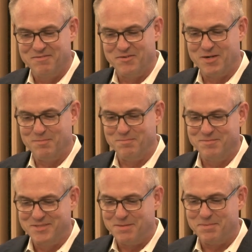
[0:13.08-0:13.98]

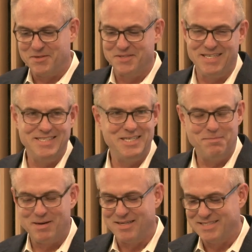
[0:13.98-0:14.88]
from typical
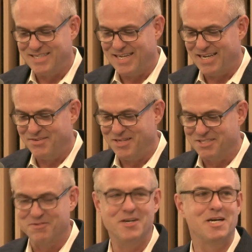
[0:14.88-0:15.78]
DC policy
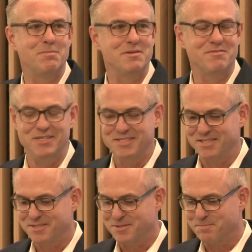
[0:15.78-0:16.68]
gatherings for a couple of
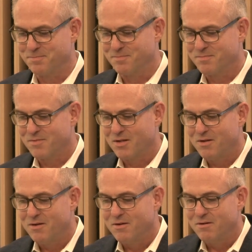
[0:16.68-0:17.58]
reasons.
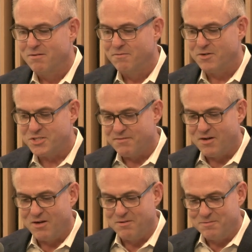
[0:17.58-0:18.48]
First of
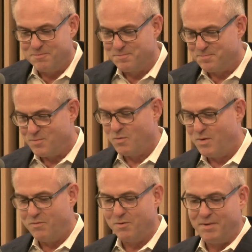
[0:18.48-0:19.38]
all,
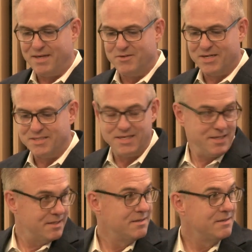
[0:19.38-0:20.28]
we will be
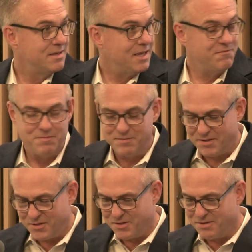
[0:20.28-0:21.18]
addressing a
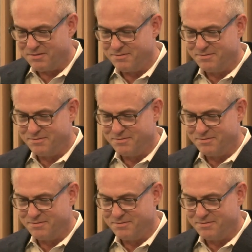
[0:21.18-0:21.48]
familiar,